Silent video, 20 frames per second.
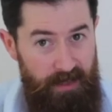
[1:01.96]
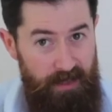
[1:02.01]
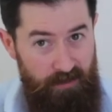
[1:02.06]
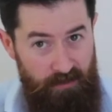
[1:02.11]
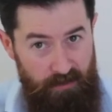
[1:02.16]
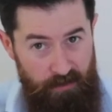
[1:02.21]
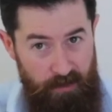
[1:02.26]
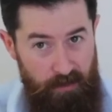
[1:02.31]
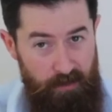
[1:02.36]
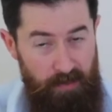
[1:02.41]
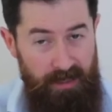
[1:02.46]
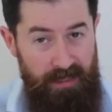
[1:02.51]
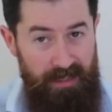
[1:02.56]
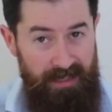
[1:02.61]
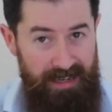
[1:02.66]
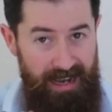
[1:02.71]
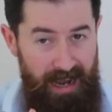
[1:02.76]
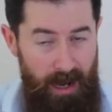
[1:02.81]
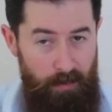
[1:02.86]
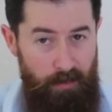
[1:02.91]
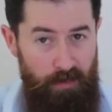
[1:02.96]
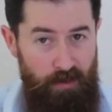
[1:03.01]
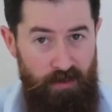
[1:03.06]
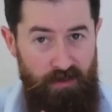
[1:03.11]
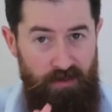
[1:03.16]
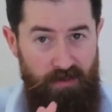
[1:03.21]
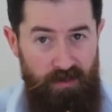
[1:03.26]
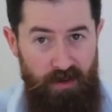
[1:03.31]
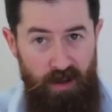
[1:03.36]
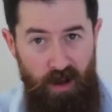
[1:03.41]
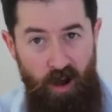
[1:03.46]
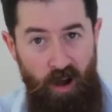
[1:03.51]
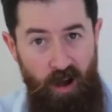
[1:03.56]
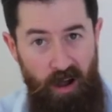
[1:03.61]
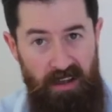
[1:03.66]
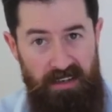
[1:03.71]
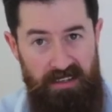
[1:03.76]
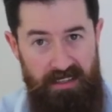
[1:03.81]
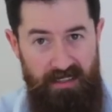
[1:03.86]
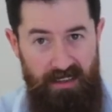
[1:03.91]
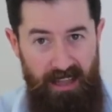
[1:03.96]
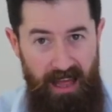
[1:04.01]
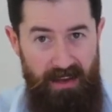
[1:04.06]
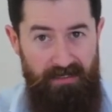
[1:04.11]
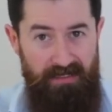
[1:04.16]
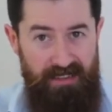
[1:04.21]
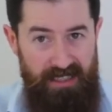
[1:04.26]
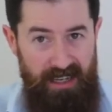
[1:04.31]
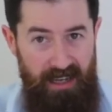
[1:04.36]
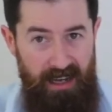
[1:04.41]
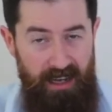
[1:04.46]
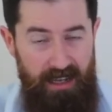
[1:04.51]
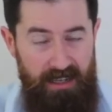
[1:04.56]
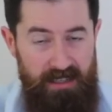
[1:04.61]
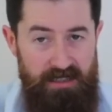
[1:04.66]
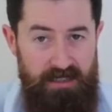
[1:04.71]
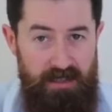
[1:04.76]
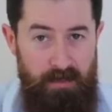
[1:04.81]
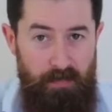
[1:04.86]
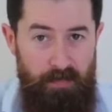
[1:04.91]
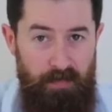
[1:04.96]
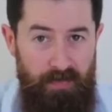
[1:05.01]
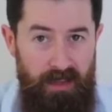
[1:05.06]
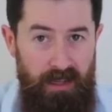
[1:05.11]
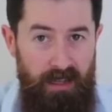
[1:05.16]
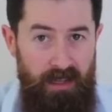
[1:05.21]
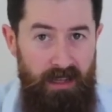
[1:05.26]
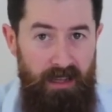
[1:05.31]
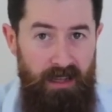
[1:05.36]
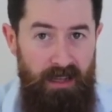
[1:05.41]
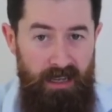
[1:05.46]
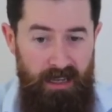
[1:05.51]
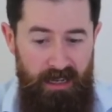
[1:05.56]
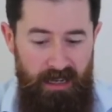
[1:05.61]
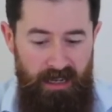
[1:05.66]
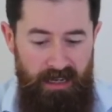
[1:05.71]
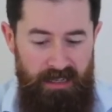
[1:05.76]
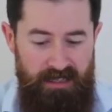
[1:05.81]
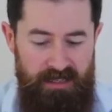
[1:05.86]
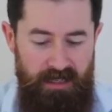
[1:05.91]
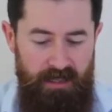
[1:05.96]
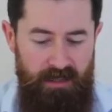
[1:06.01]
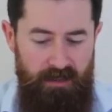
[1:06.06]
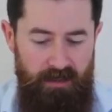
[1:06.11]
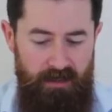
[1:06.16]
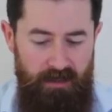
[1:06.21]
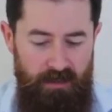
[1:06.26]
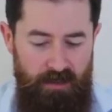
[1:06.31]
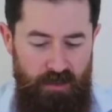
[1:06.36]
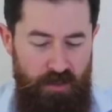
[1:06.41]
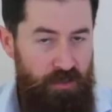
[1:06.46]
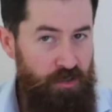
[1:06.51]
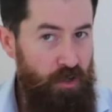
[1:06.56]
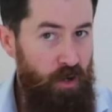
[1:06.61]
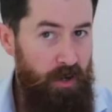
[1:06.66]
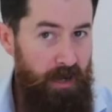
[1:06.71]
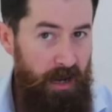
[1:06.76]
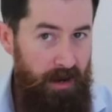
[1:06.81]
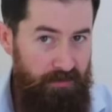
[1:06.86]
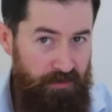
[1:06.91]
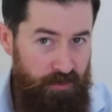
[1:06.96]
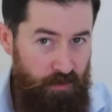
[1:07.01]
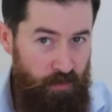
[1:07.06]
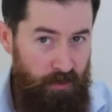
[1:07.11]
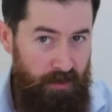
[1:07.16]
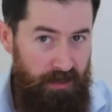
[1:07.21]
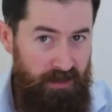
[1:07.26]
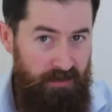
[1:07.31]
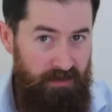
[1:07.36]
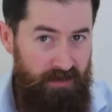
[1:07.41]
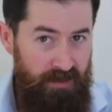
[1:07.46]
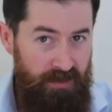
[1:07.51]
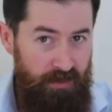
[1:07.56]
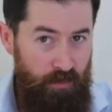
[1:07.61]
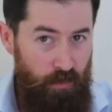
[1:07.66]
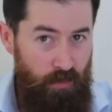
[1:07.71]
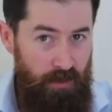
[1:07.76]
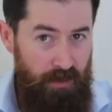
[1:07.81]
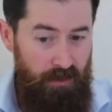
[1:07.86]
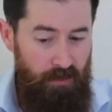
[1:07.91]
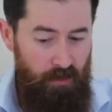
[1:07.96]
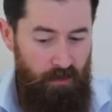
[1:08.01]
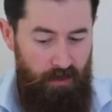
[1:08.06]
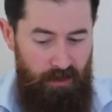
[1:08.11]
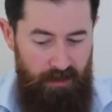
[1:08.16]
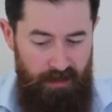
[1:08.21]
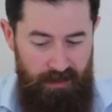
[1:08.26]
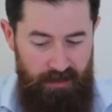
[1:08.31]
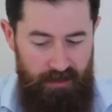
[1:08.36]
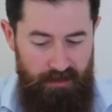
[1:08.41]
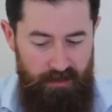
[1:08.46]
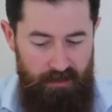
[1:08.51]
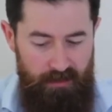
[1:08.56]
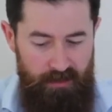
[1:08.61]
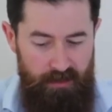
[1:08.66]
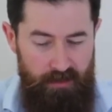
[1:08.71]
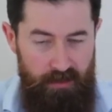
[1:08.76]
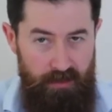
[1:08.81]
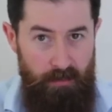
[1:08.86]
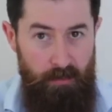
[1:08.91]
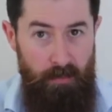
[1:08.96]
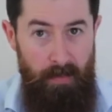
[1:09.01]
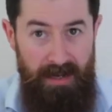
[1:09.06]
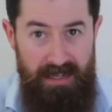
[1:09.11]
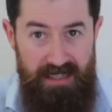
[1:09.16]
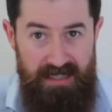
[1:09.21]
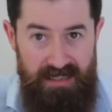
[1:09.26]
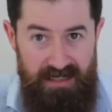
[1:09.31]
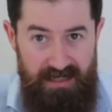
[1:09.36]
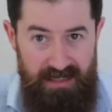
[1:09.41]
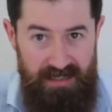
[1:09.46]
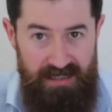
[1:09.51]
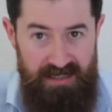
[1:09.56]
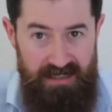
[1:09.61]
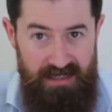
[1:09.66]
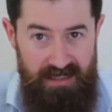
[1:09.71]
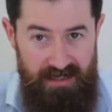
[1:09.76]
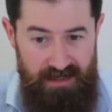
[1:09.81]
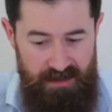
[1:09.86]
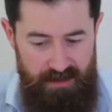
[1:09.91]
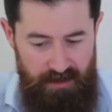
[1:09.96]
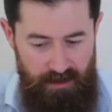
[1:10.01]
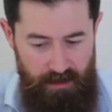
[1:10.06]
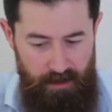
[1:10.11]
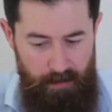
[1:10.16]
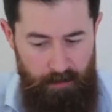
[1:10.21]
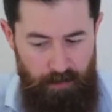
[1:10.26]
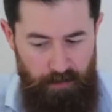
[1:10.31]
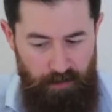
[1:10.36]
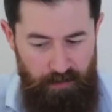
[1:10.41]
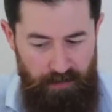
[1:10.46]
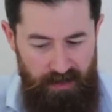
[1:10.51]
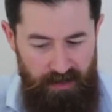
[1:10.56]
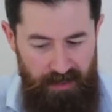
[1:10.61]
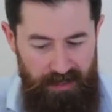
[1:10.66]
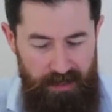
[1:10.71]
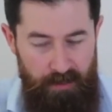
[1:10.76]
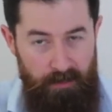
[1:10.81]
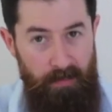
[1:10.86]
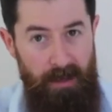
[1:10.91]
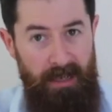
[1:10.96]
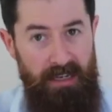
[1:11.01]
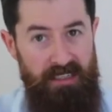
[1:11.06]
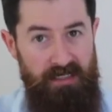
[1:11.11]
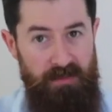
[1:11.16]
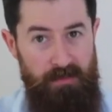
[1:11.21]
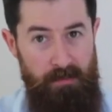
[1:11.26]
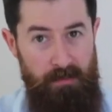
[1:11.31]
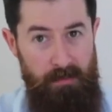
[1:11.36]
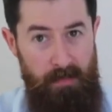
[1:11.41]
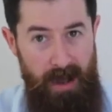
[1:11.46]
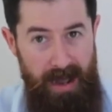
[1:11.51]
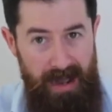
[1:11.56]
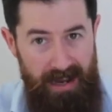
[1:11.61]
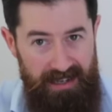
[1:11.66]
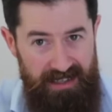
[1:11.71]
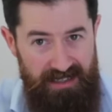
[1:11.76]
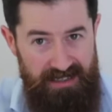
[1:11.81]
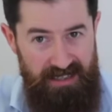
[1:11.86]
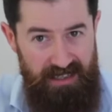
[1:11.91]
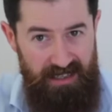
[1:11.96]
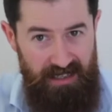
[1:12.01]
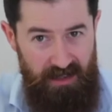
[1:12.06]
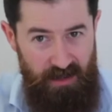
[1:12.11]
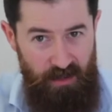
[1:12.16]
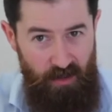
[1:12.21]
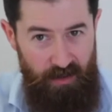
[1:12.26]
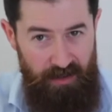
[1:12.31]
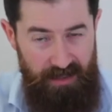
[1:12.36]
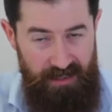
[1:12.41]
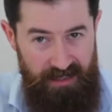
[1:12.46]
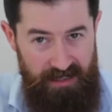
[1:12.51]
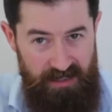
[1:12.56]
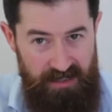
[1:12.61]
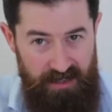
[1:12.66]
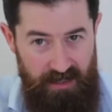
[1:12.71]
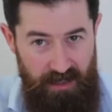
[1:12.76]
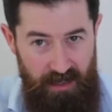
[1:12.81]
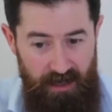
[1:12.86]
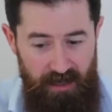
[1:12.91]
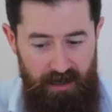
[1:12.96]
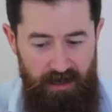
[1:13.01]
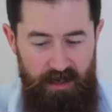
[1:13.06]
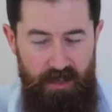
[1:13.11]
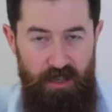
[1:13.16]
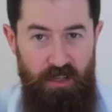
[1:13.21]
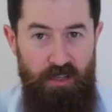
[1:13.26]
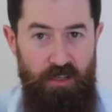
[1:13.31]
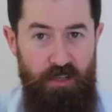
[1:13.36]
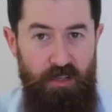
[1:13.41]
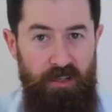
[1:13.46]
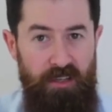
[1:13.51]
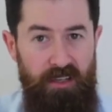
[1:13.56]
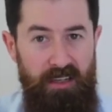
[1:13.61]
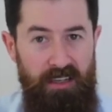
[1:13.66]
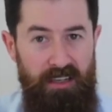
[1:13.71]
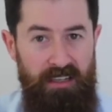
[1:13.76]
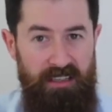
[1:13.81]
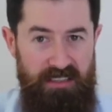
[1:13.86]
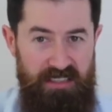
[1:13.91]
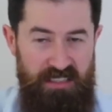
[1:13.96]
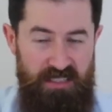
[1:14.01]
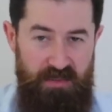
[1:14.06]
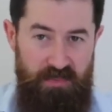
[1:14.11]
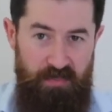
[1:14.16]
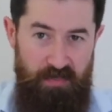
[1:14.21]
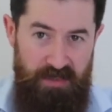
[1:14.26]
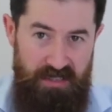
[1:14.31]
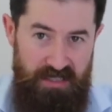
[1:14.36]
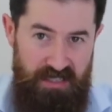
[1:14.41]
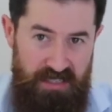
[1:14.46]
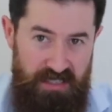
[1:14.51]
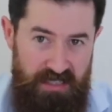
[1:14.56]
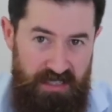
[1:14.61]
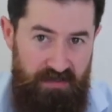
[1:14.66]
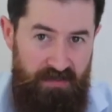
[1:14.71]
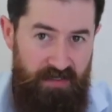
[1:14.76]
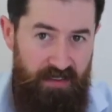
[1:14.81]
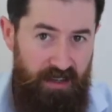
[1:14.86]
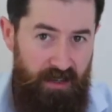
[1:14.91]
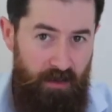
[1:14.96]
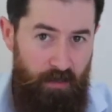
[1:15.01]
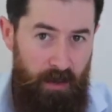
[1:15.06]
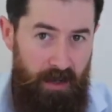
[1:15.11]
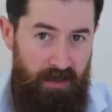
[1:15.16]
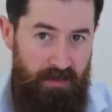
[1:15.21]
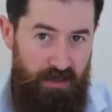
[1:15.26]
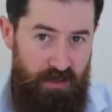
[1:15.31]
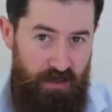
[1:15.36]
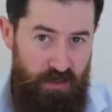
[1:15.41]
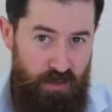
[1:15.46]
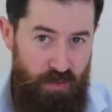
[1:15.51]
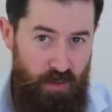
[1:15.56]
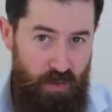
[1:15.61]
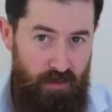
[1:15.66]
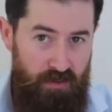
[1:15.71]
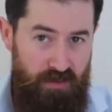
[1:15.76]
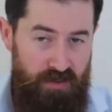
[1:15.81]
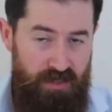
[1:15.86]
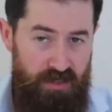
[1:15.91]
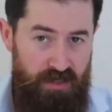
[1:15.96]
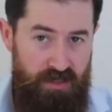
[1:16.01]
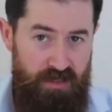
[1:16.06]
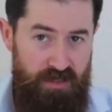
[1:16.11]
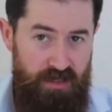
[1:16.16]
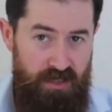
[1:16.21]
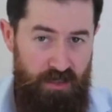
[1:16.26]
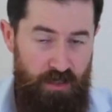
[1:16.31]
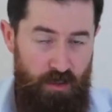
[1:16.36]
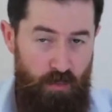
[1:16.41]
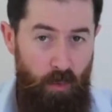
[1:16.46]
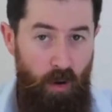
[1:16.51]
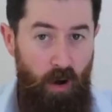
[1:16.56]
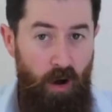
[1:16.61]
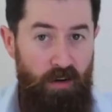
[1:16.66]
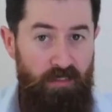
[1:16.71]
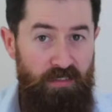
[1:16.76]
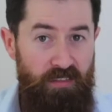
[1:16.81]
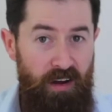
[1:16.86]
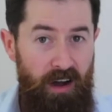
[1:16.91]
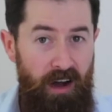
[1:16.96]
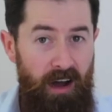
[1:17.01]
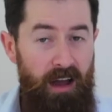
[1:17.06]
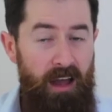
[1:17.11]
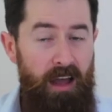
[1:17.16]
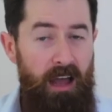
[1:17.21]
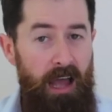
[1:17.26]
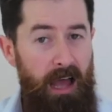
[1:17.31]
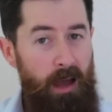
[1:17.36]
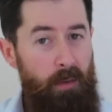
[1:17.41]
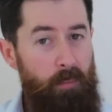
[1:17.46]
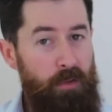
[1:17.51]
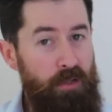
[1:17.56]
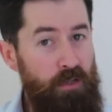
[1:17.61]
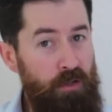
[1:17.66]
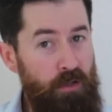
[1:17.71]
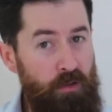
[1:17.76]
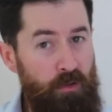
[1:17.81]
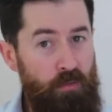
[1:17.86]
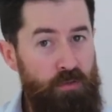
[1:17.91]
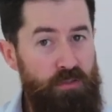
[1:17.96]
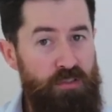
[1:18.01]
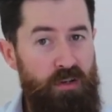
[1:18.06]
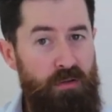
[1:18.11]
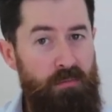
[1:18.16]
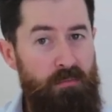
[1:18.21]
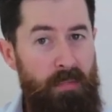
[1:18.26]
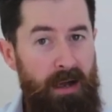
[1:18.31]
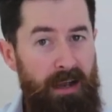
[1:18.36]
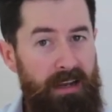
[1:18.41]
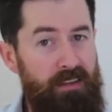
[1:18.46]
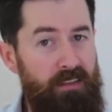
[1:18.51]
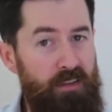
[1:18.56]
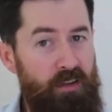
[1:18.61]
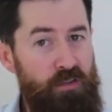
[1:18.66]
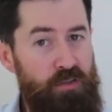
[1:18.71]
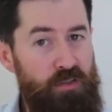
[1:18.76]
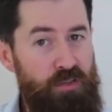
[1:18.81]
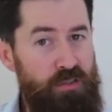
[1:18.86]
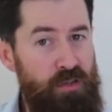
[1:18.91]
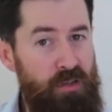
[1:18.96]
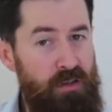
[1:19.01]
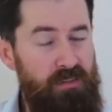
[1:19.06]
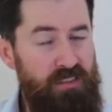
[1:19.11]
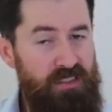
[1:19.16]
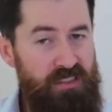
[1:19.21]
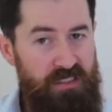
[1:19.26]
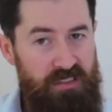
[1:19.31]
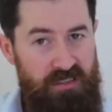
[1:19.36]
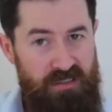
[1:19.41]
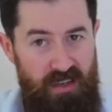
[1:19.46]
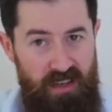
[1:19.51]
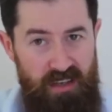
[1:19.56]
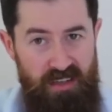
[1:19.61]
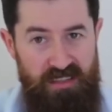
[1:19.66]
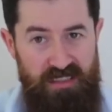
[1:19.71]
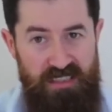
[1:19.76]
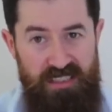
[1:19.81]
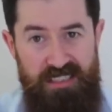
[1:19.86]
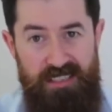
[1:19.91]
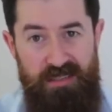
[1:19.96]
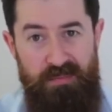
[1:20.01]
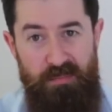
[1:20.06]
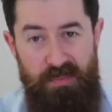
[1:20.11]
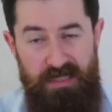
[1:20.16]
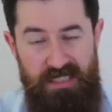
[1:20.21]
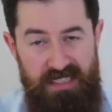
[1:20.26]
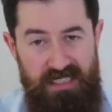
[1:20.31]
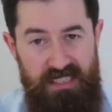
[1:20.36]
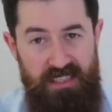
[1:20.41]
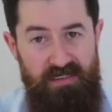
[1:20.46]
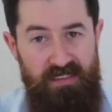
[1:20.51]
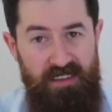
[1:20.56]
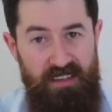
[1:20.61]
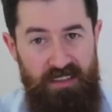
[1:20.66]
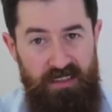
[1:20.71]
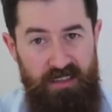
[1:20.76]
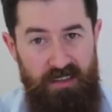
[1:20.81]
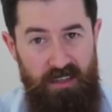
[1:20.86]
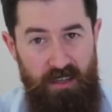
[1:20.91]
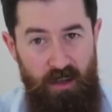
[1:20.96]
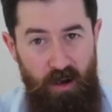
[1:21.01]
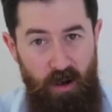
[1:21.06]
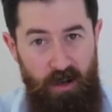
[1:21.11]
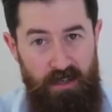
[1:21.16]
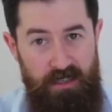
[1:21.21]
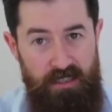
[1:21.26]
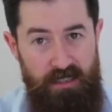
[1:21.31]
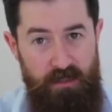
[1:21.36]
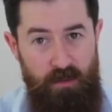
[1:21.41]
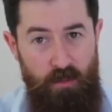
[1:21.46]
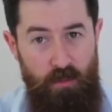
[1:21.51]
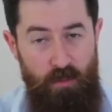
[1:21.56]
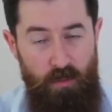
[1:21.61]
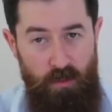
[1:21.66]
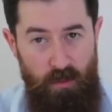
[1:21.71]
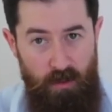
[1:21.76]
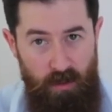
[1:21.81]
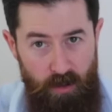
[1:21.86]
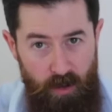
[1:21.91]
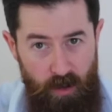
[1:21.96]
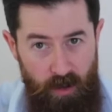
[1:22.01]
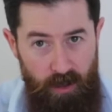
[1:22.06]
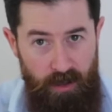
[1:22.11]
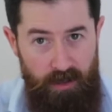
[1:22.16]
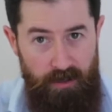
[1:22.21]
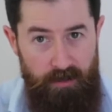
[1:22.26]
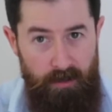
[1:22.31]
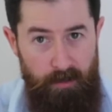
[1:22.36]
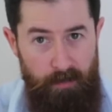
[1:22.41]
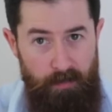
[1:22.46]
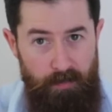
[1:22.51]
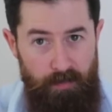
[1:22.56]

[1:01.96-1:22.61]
if we pick a couple of ideal avatars, is that you don't have to reinvent the wheel. It makes things easier. It makes marketing a lot easier. You can get specific around the services that you offer, but you can also make those services specific to the ideal client.